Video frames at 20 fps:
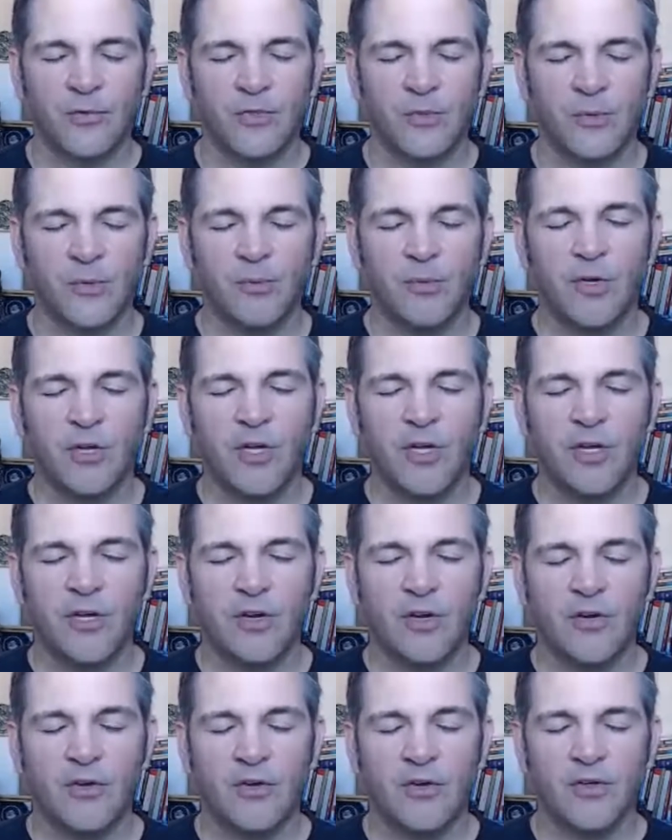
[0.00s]
And as we
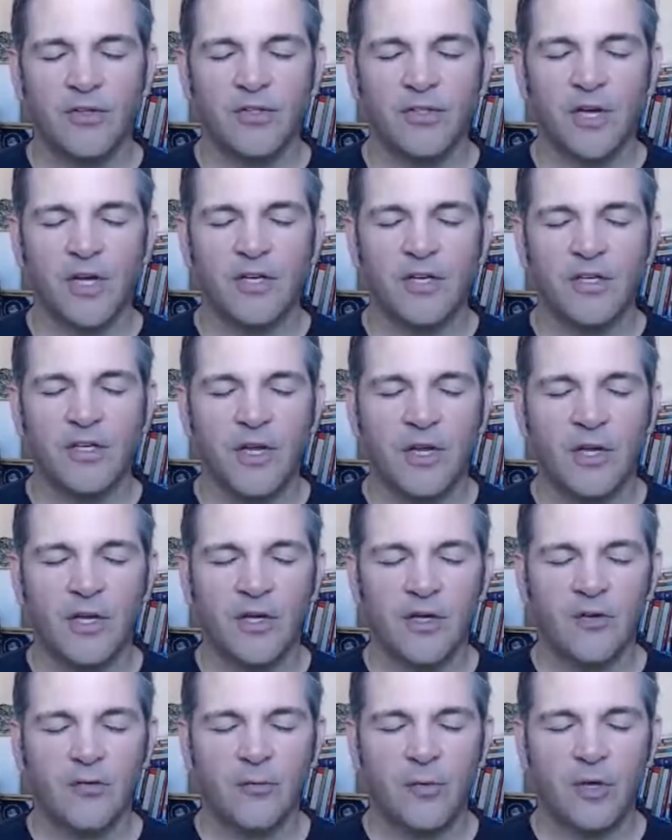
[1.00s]
begin here, this
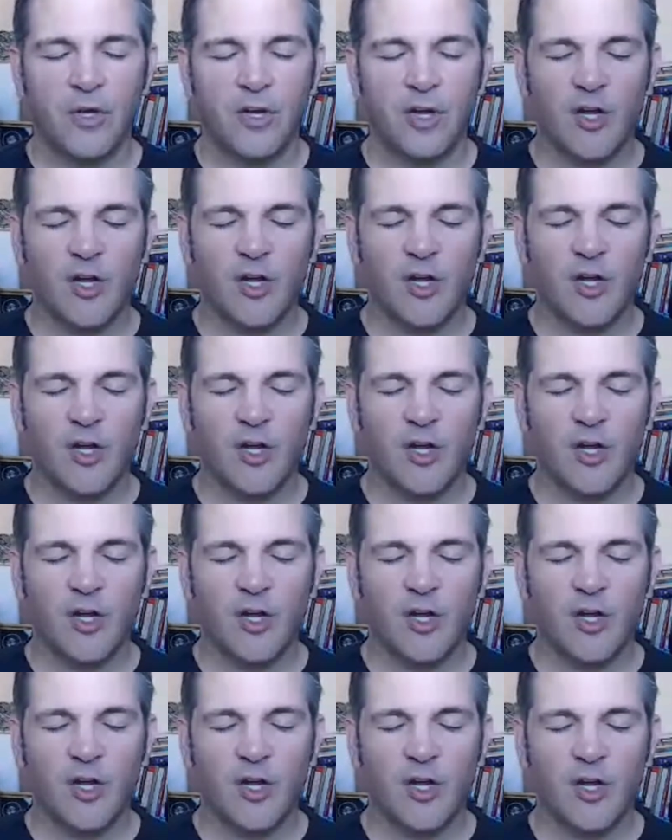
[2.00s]
idea of being able
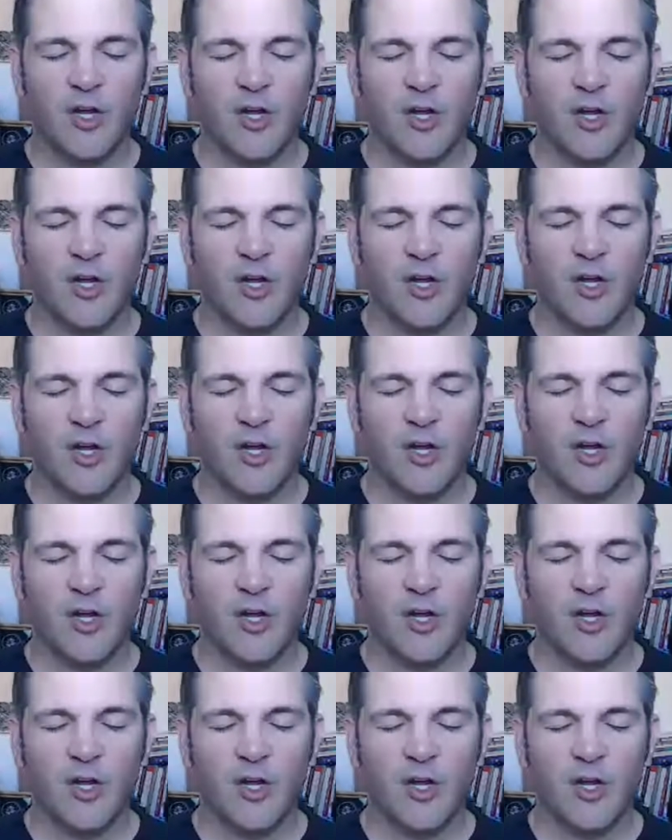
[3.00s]
to,
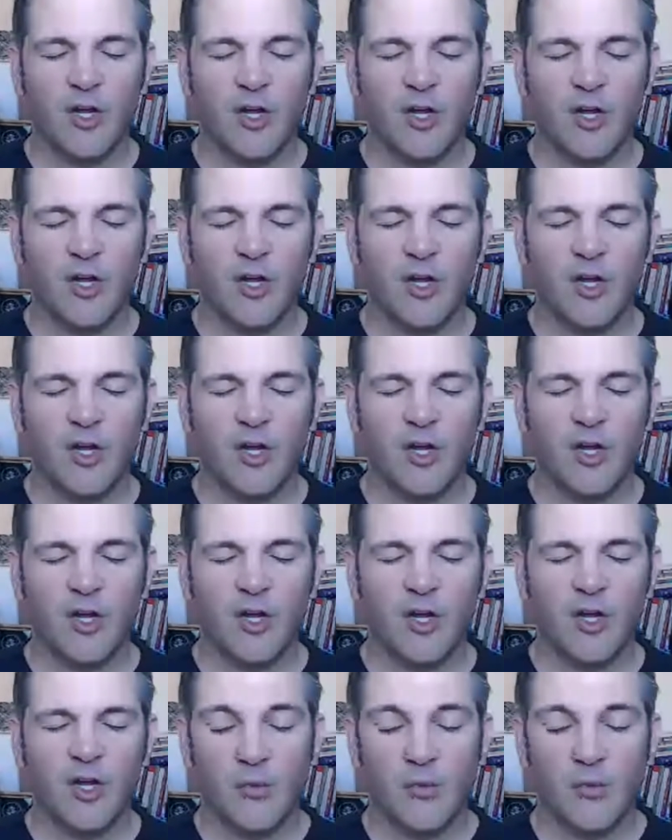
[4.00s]
with eyes
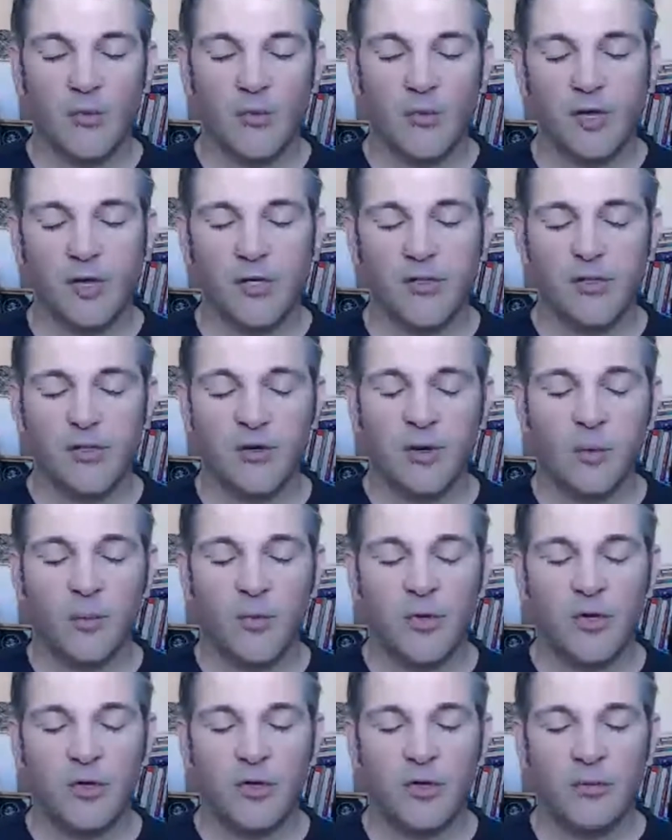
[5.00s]

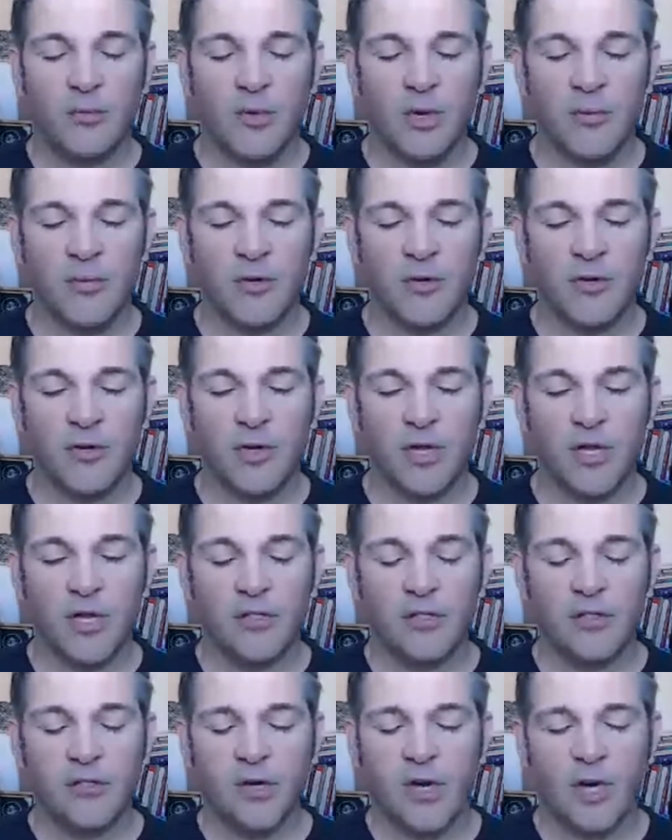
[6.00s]
open and maybe your
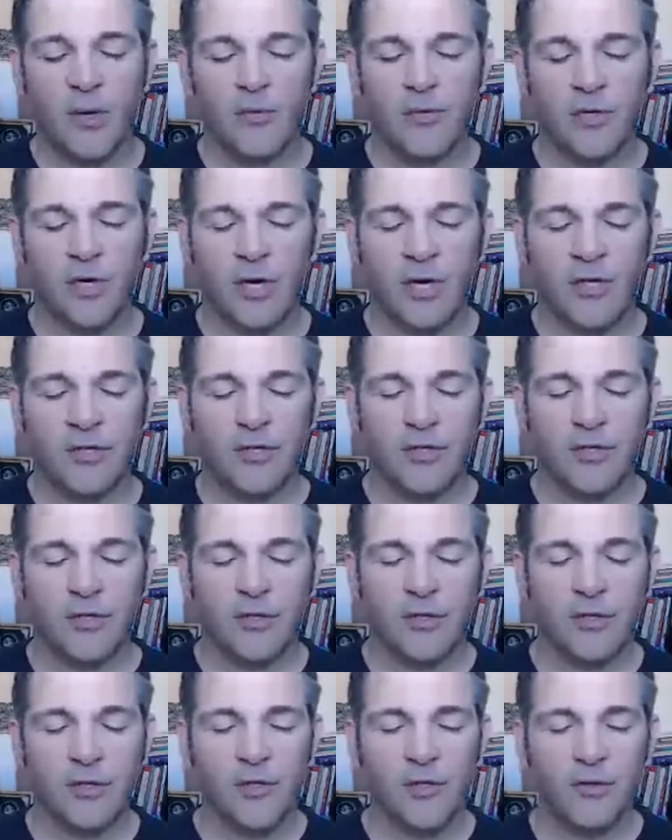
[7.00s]
gaze dropped or eyes
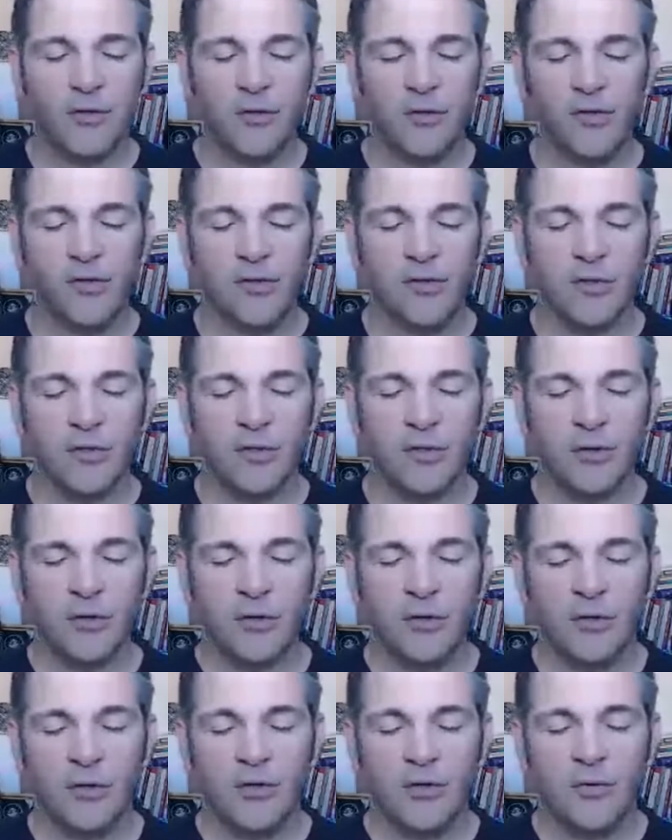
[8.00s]
closed,
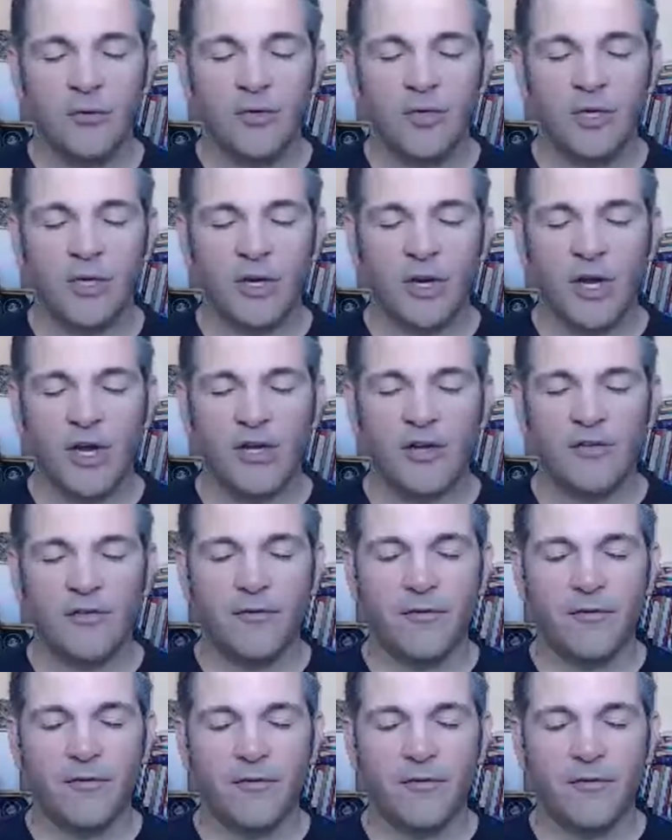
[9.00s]
we can kind